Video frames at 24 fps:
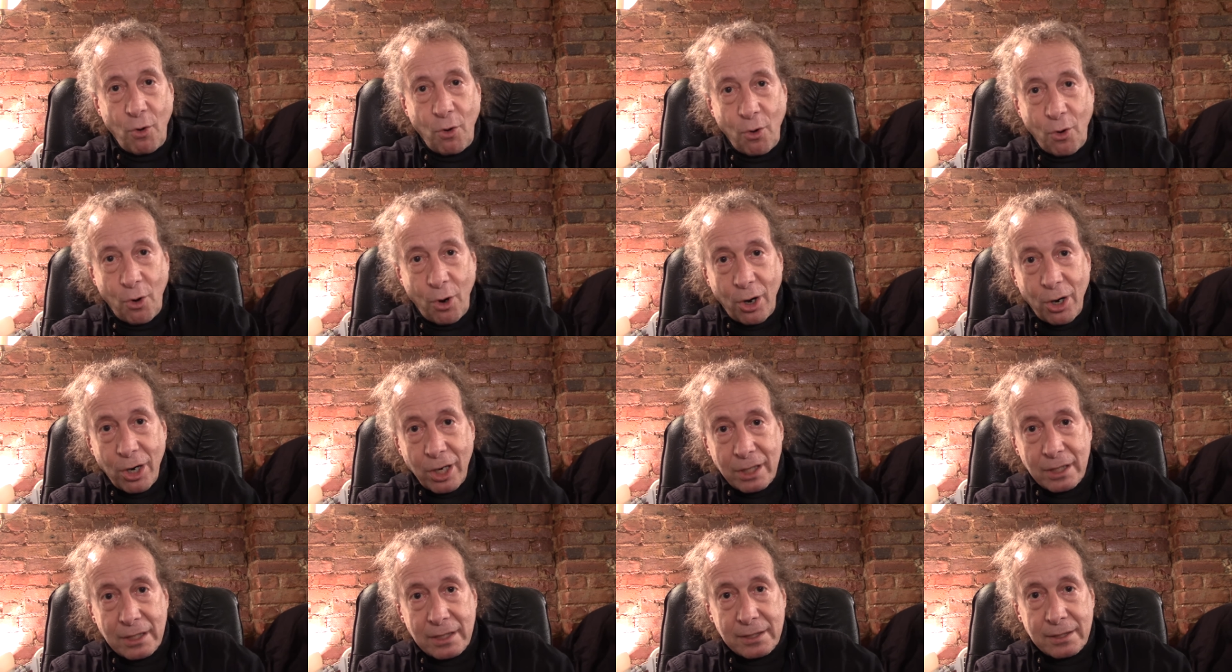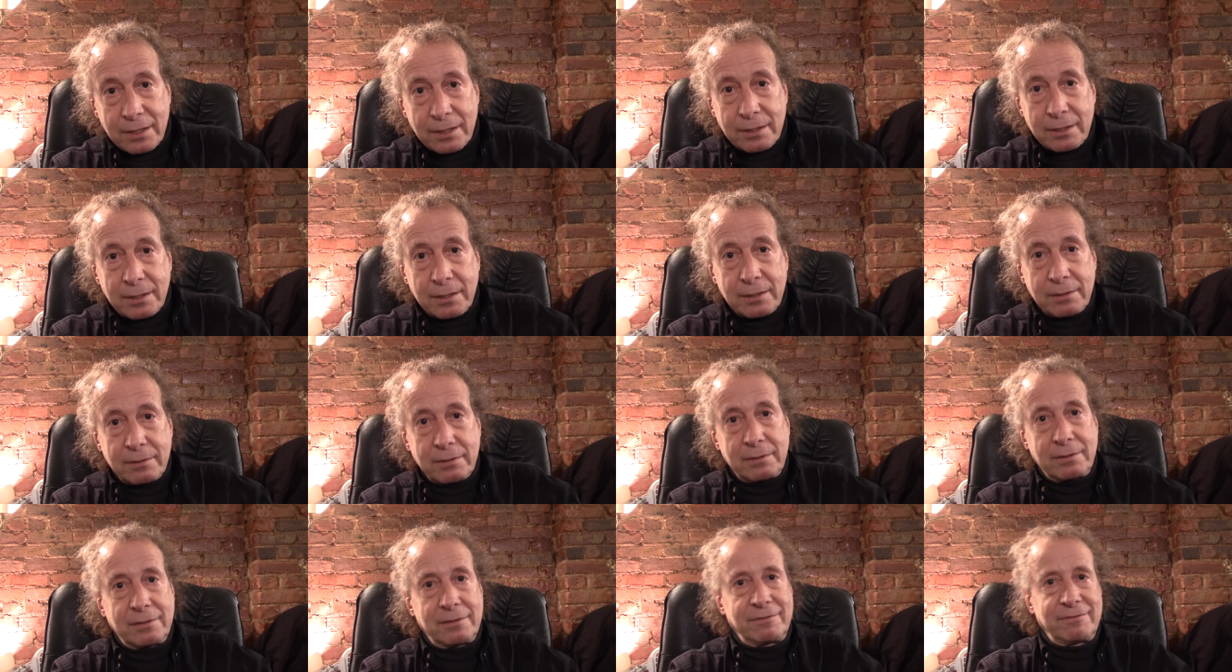or
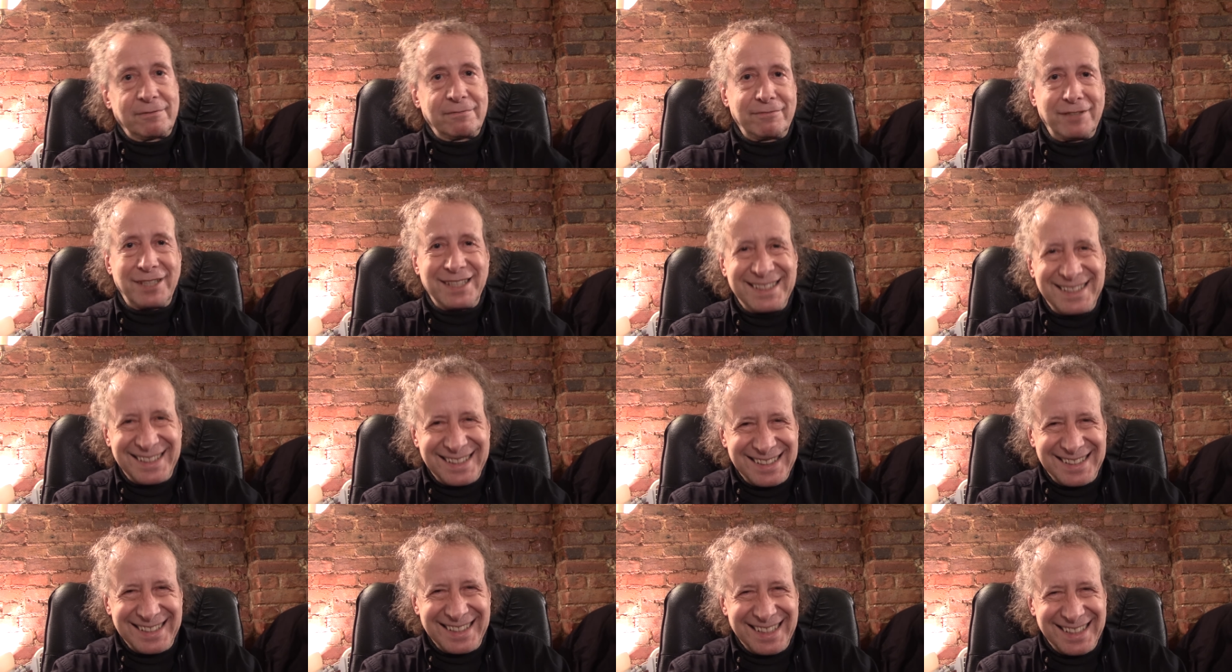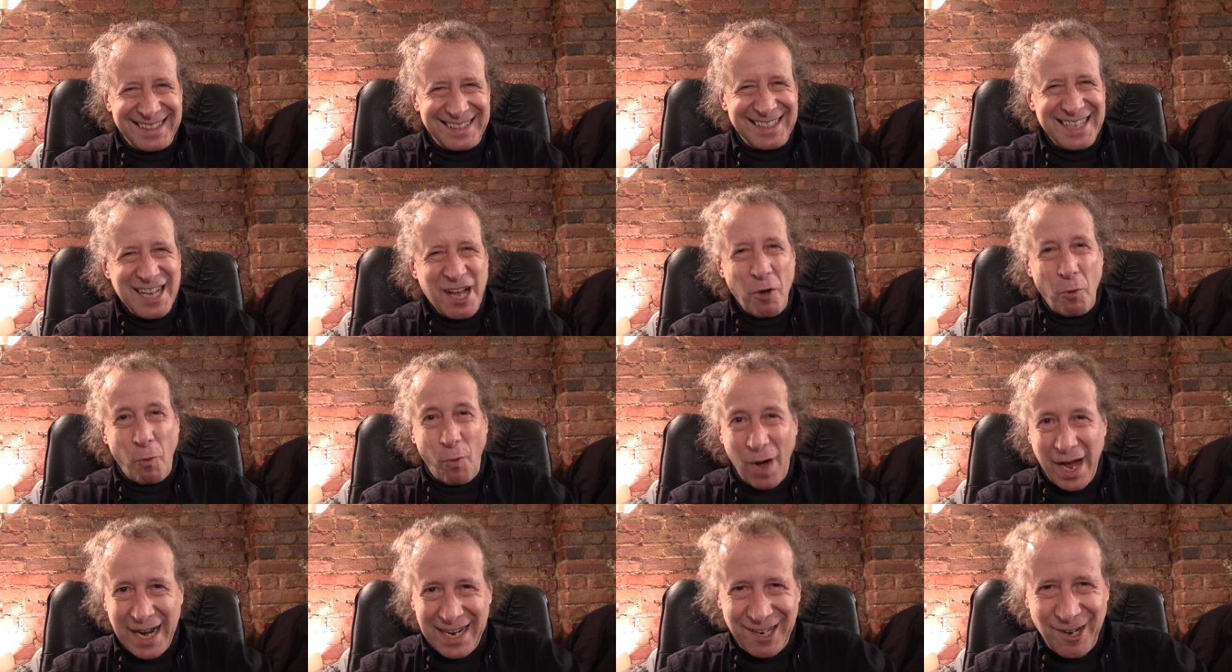
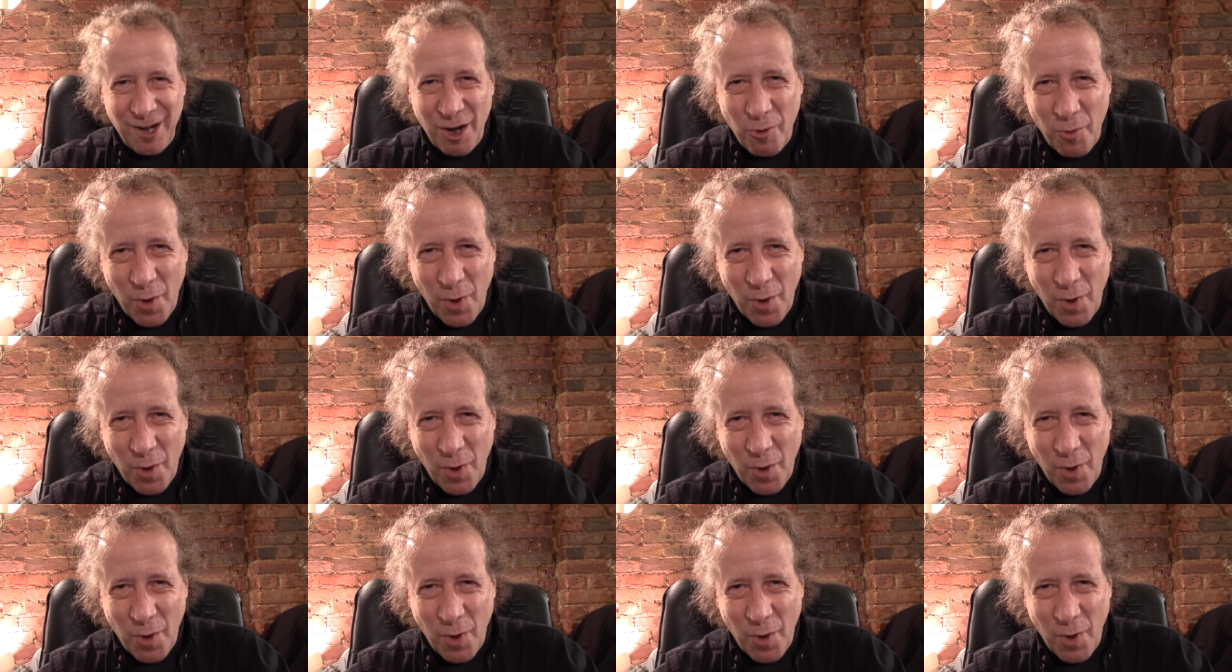want to know